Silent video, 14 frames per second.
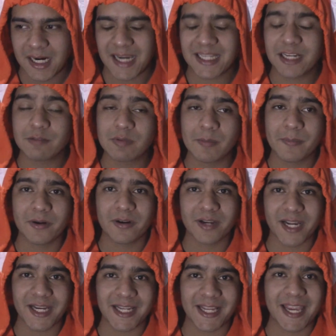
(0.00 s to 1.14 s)
and I remember
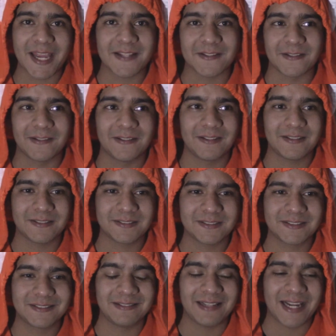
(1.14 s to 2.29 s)
getting a candle
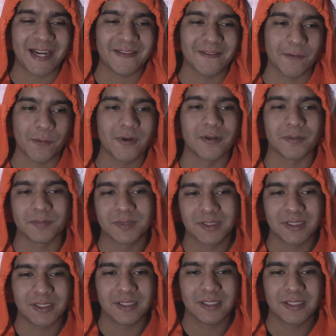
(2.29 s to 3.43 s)
to light the room,
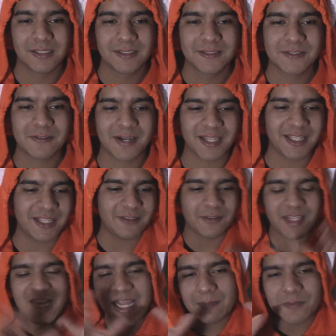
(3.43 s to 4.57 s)
to get into
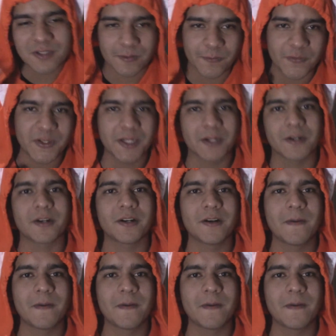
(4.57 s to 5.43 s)
the atmosphere,